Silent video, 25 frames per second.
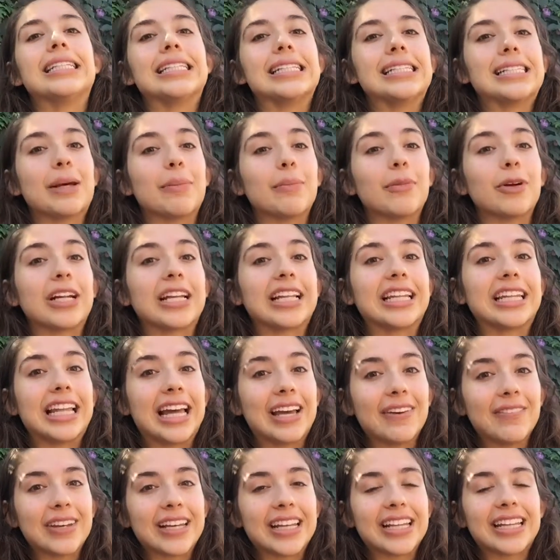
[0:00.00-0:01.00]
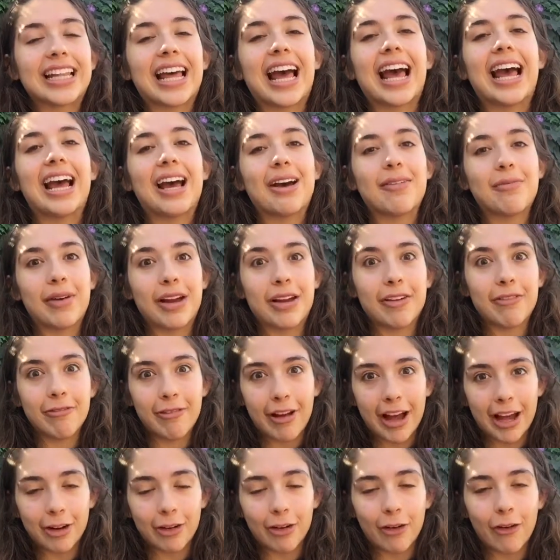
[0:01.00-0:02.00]
December 11th, I have my
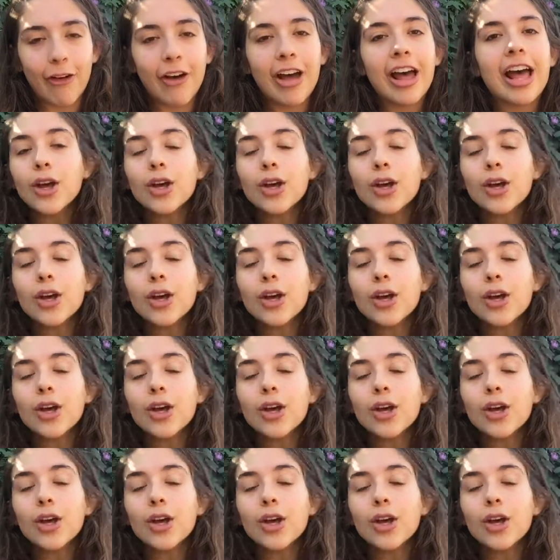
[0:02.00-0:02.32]
final.